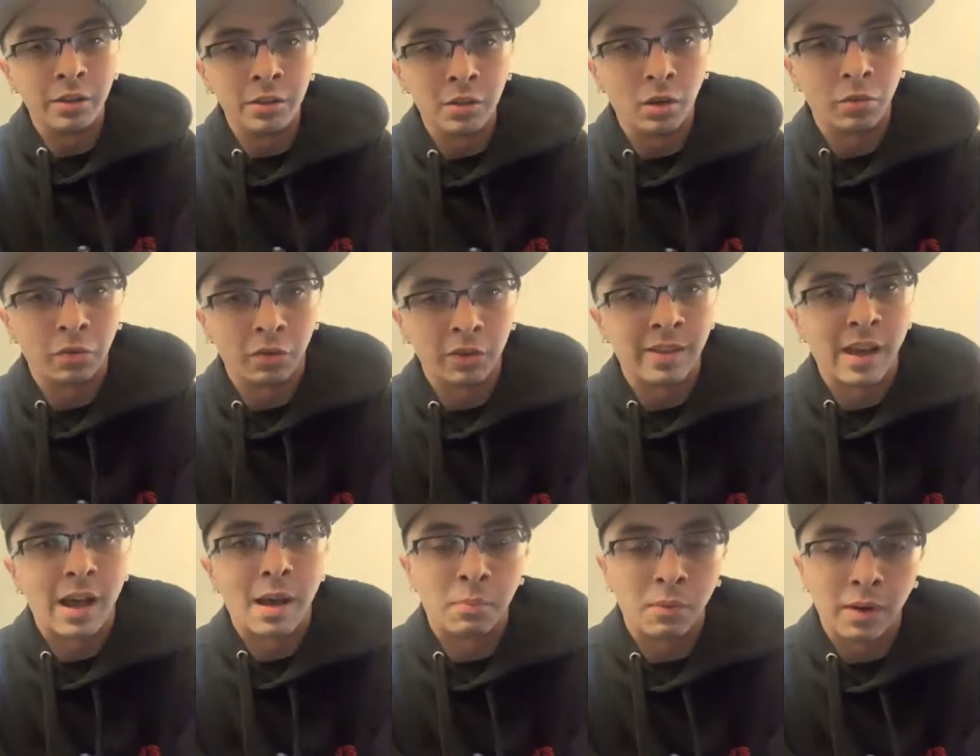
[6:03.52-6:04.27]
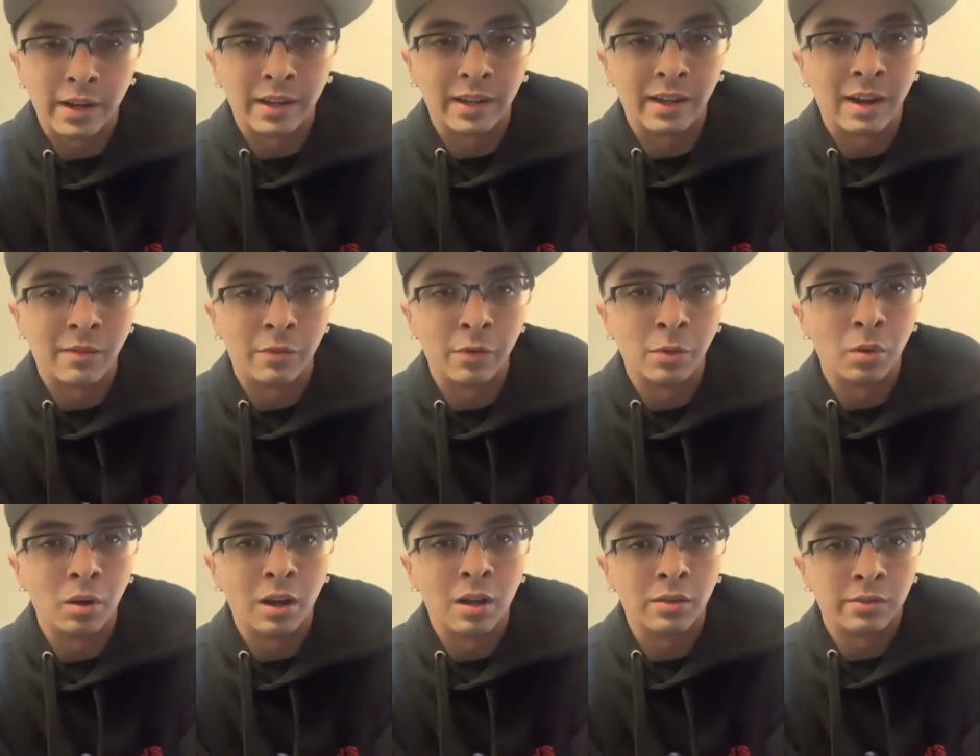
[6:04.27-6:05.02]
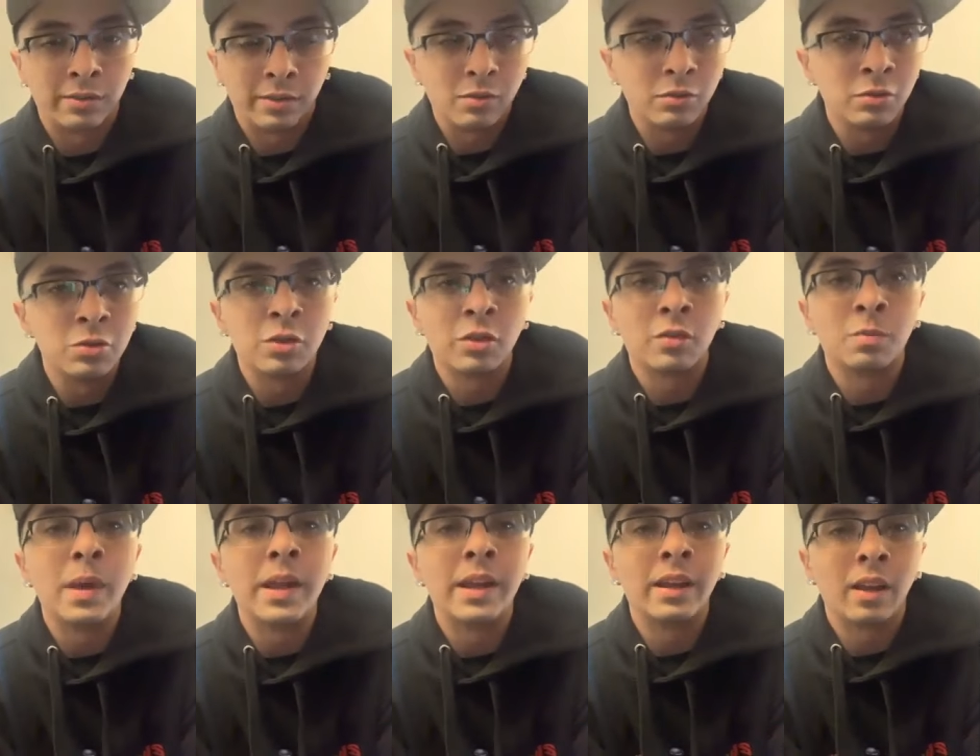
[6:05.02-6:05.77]
you know, for Top Rank and everywhere else, you
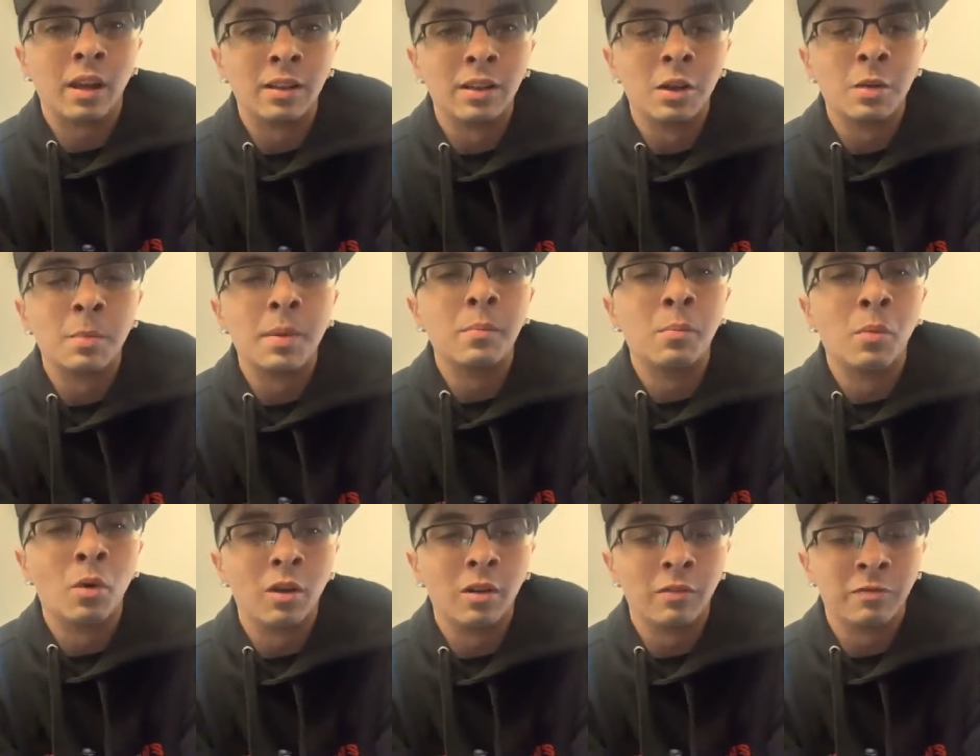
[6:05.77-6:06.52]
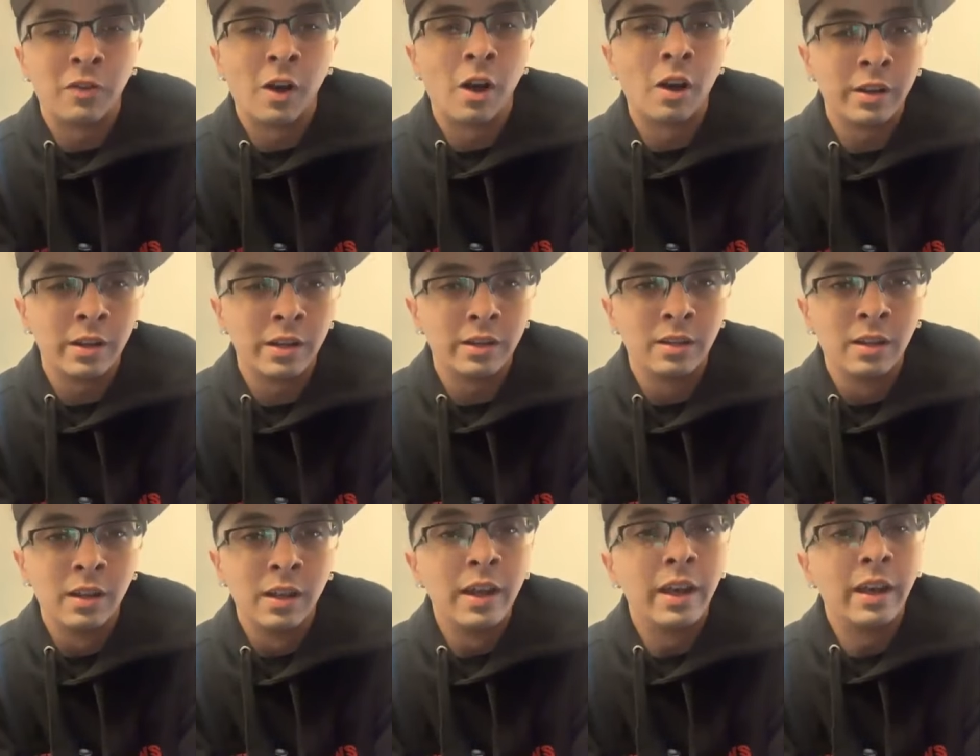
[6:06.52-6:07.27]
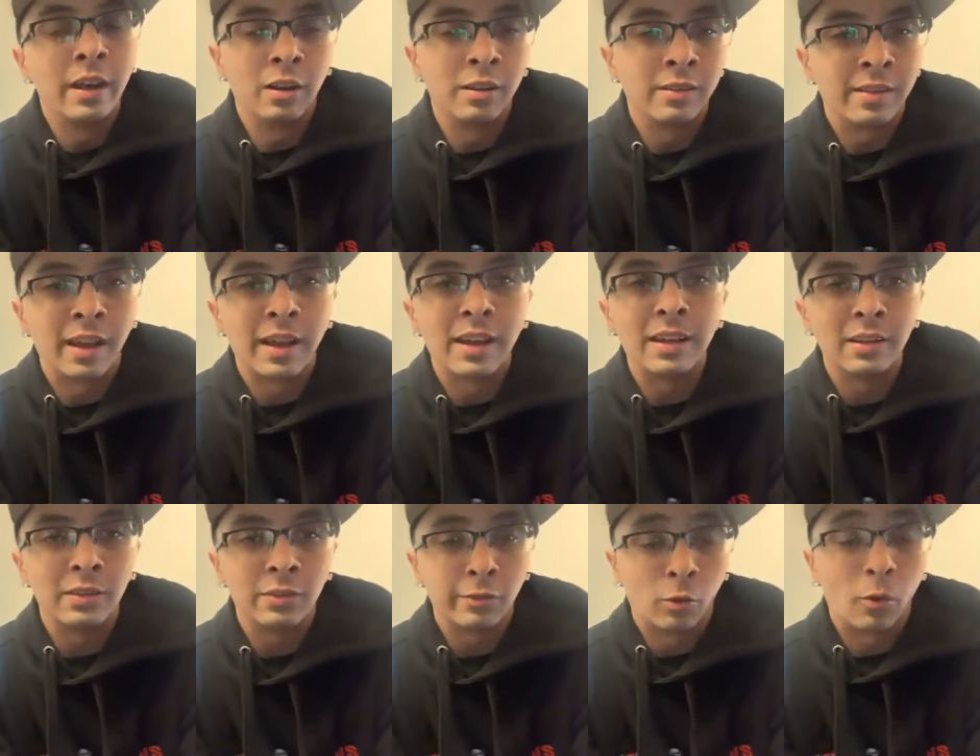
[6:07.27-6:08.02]
just made it a little bit more fun and
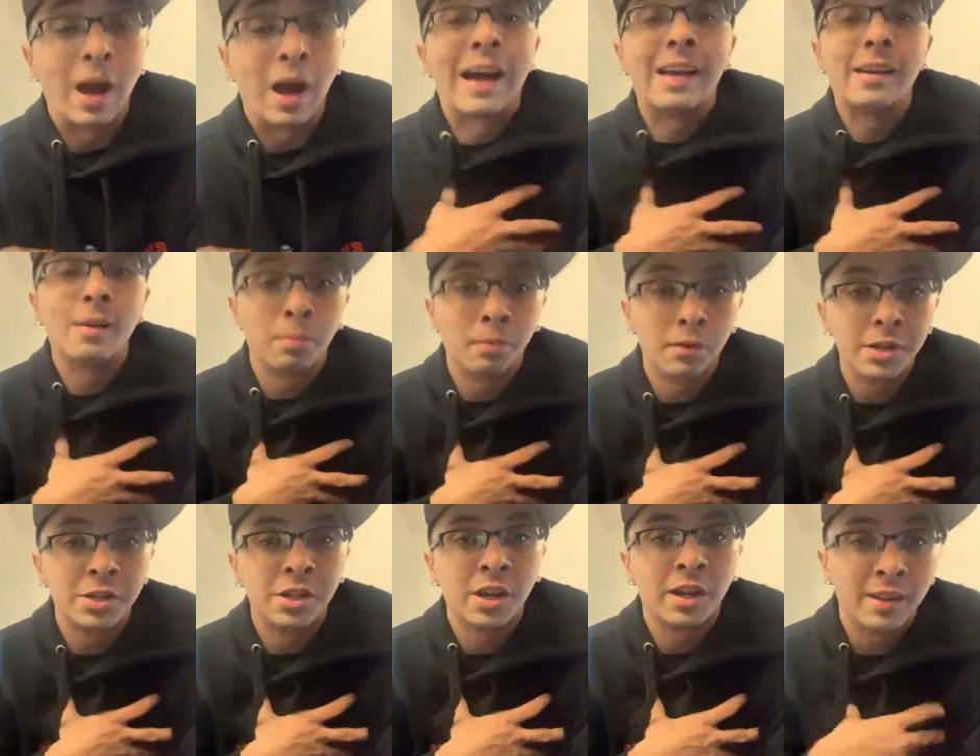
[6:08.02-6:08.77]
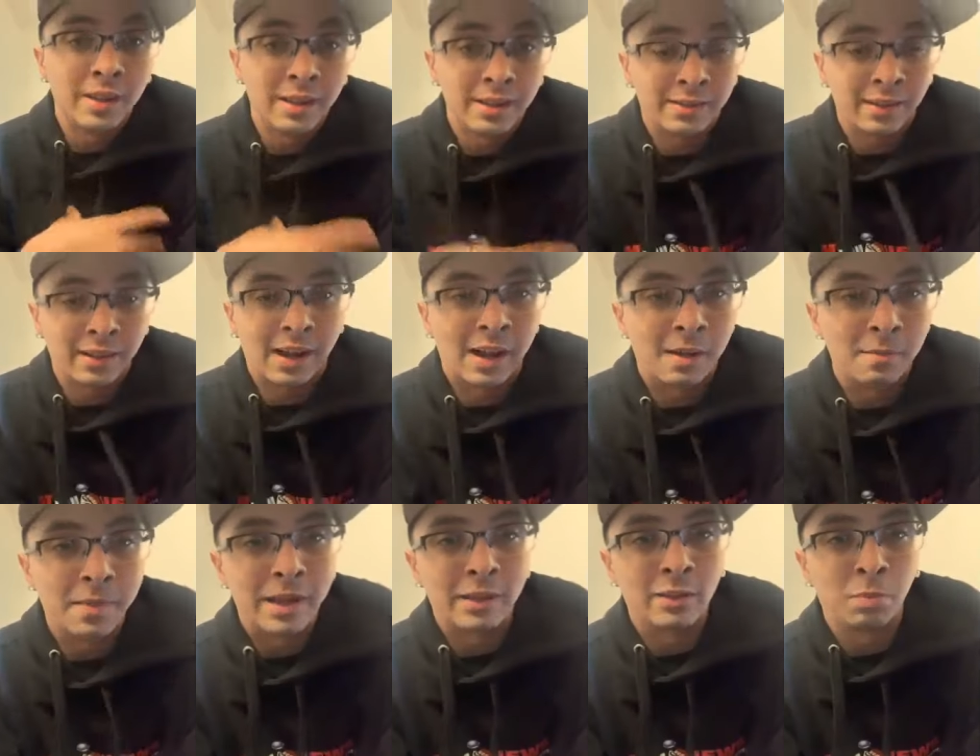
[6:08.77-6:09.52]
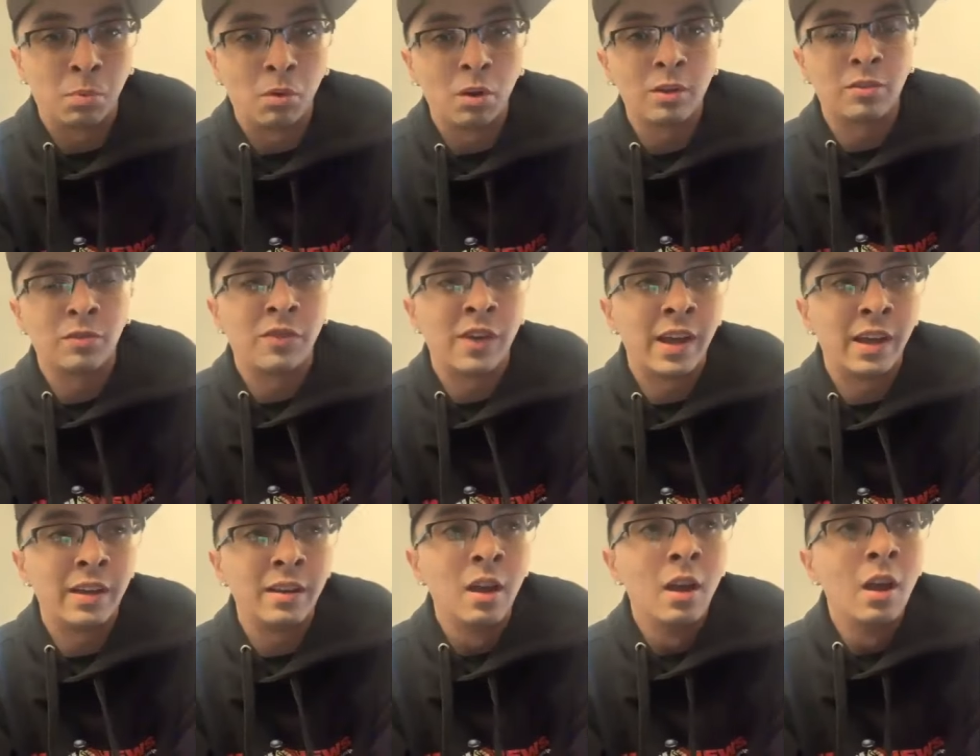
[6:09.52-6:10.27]
entertaining. So I appreciate it as a combat sports
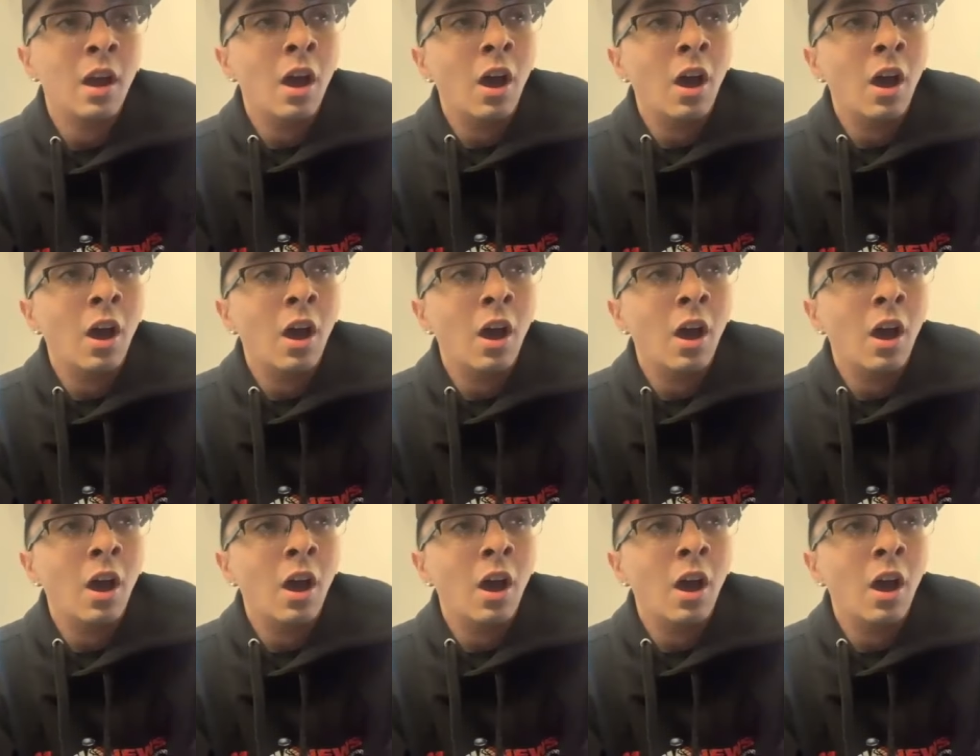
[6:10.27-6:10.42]
fan.